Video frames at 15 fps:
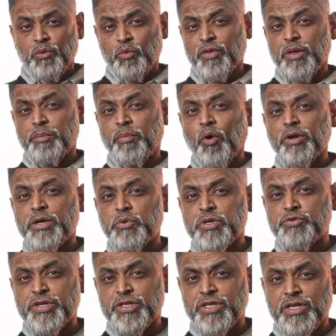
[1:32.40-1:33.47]
When the body
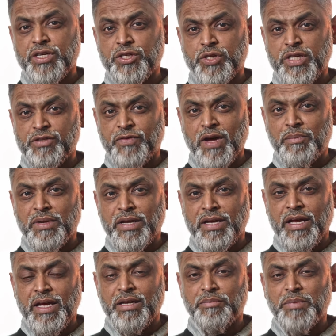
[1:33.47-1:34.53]
was returned to his
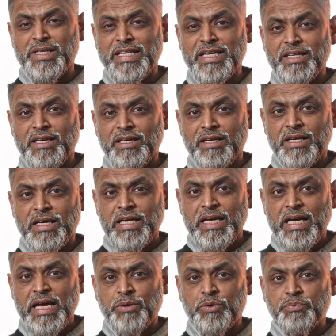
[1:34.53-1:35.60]
family in Medina,
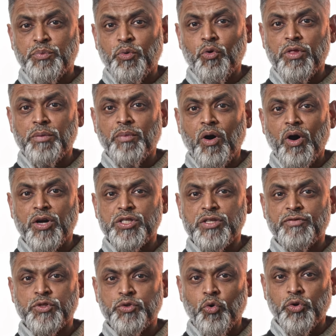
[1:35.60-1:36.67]
it bore the marks
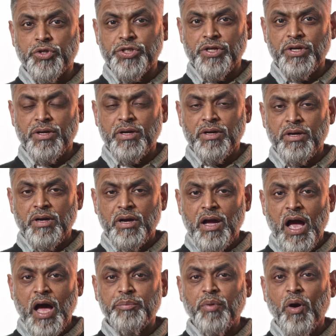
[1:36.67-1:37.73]
of torture
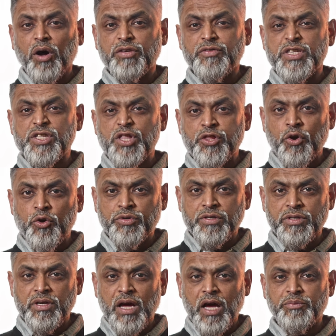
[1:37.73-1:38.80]
and part of his
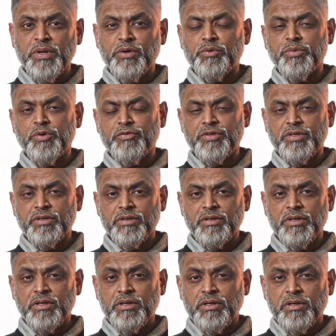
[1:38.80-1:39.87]
throat had been removed.
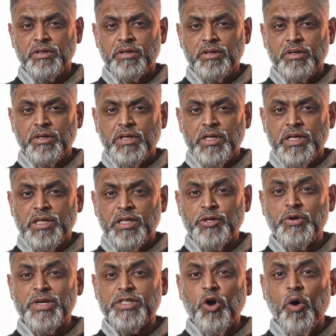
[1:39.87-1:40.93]

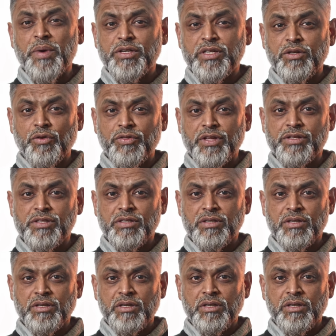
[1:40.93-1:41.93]
The US commented on this.